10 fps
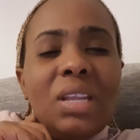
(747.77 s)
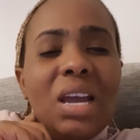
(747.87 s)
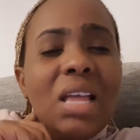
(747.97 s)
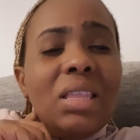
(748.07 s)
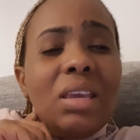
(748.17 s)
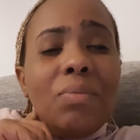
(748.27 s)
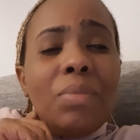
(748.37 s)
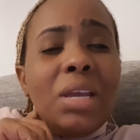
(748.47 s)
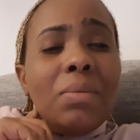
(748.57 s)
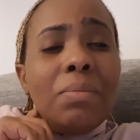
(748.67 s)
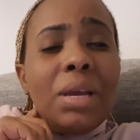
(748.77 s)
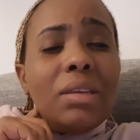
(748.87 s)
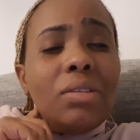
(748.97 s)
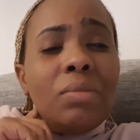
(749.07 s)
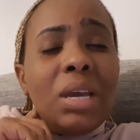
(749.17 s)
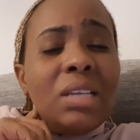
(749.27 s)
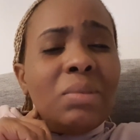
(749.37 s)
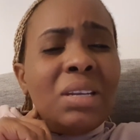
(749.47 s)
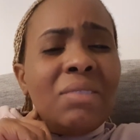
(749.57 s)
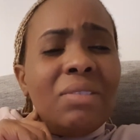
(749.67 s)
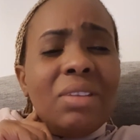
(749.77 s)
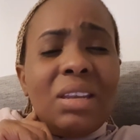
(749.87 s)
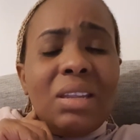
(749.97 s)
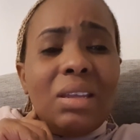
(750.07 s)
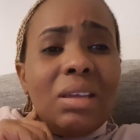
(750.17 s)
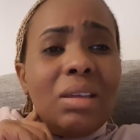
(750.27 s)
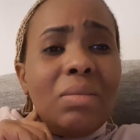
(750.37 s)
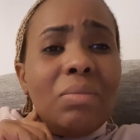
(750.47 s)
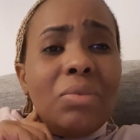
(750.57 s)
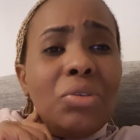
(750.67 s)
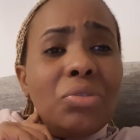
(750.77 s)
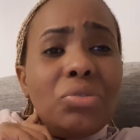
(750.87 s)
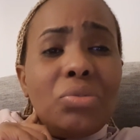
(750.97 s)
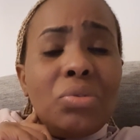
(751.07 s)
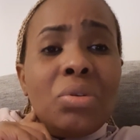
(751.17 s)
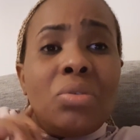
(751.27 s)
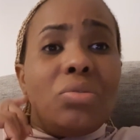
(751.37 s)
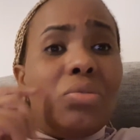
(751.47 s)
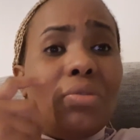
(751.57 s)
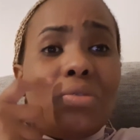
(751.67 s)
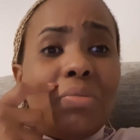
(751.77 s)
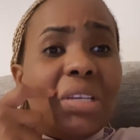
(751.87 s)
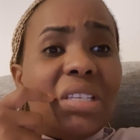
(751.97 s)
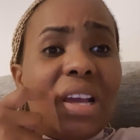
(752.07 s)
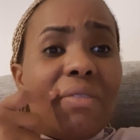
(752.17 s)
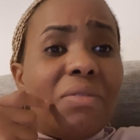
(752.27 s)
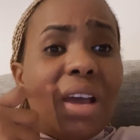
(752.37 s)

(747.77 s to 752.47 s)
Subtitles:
And my husband never even used to do to me stuff.